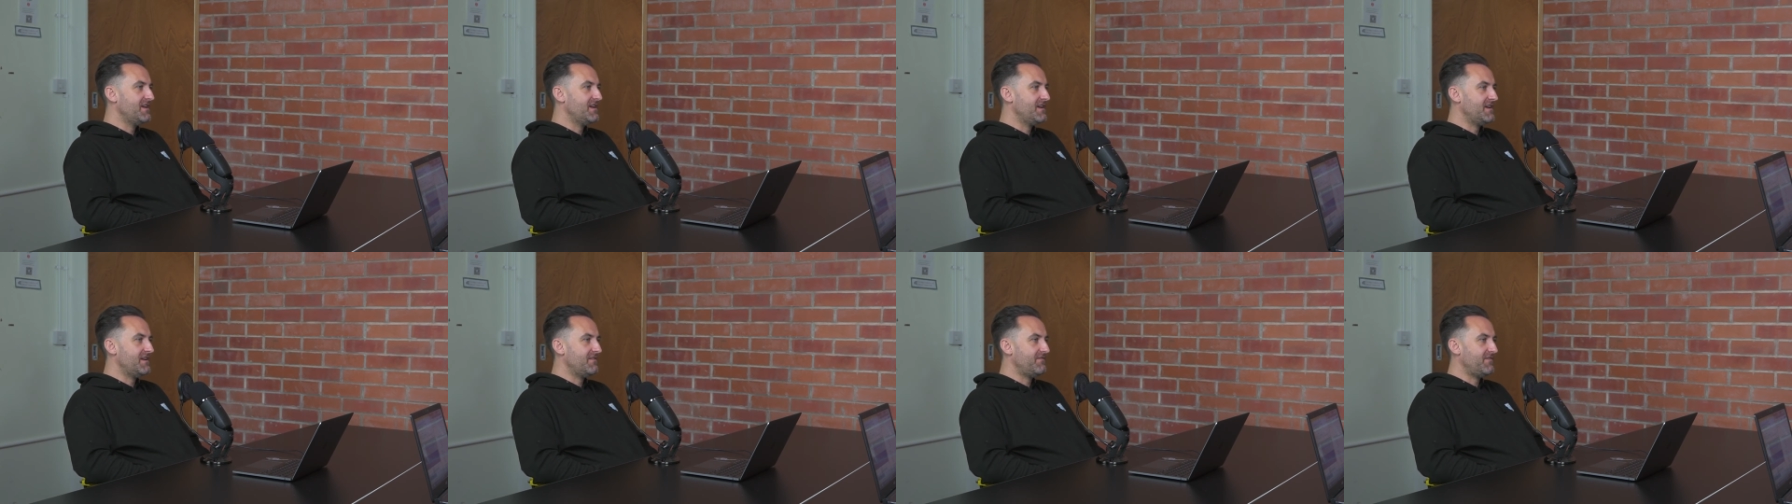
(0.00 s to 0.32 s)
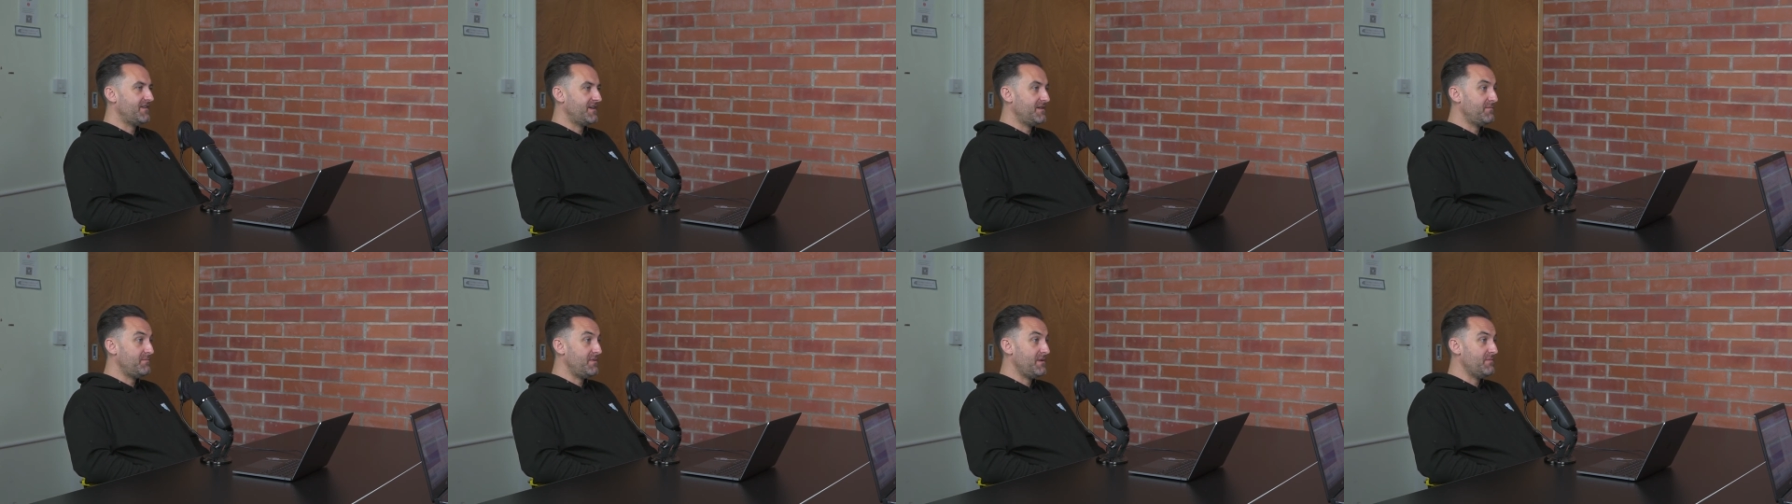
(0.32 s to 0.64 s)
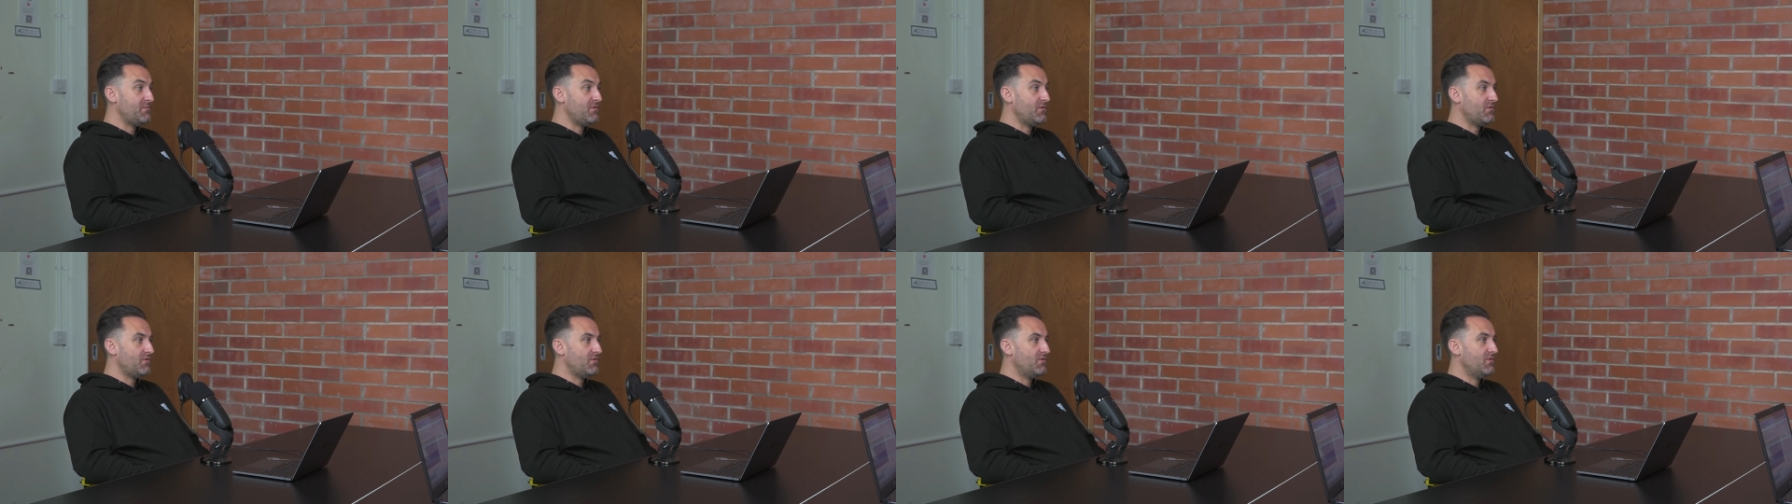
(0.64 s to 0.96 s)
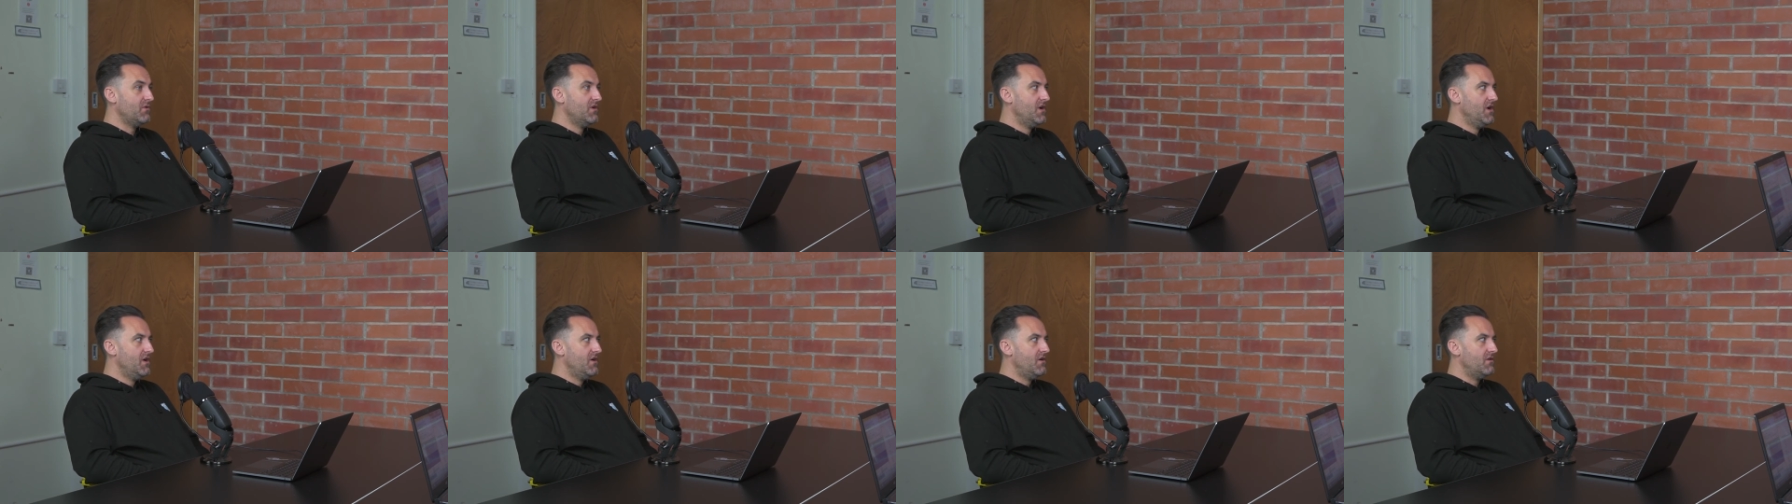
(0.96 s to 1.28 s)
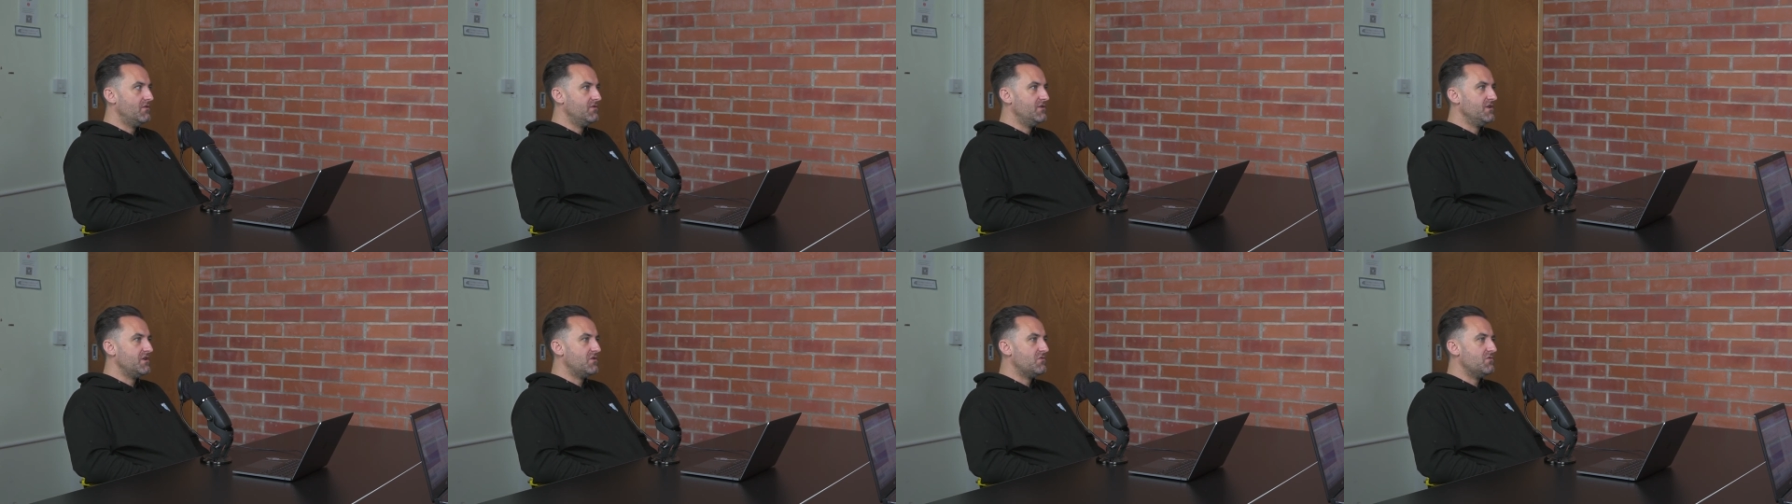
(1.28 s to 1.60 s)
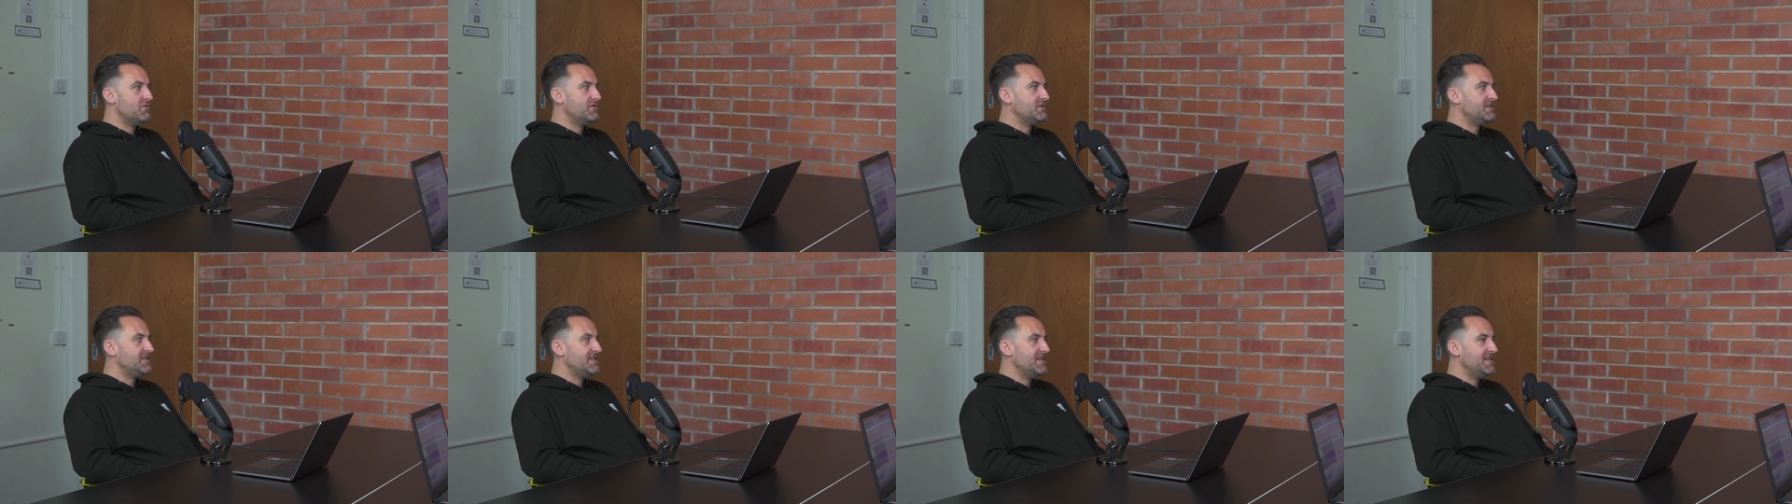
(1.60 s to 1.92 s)
And I think people go,
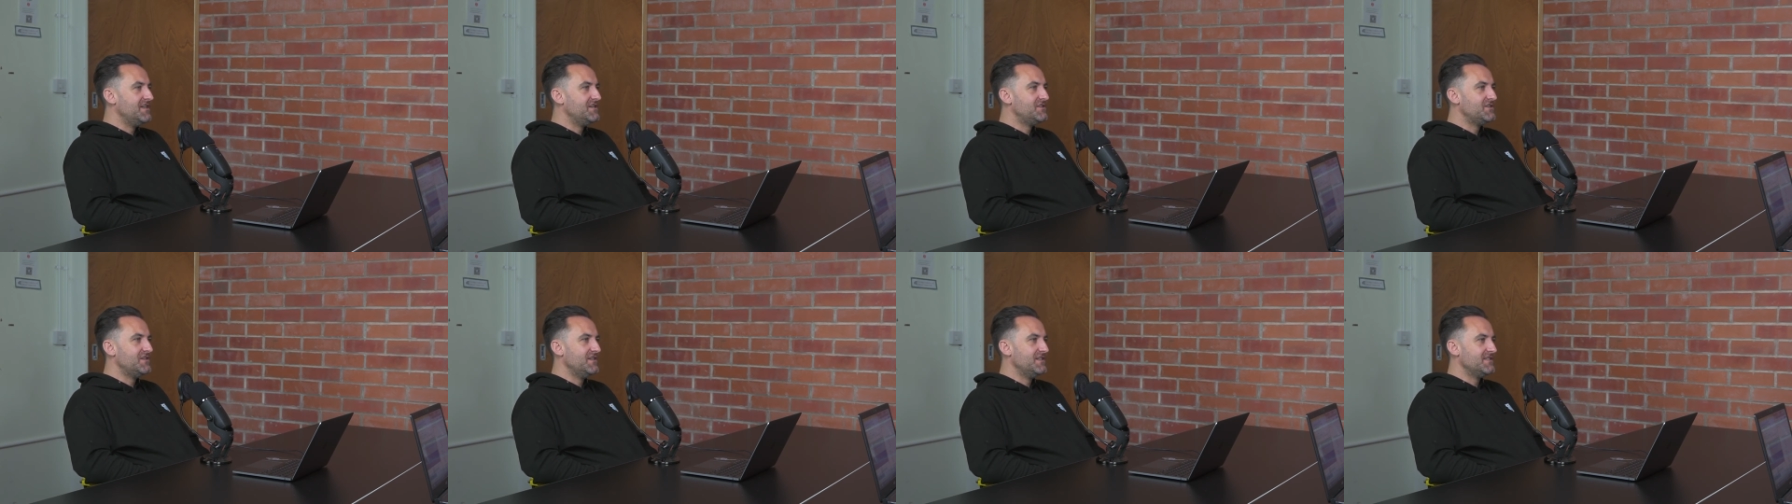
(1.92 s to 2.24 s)
negotiation,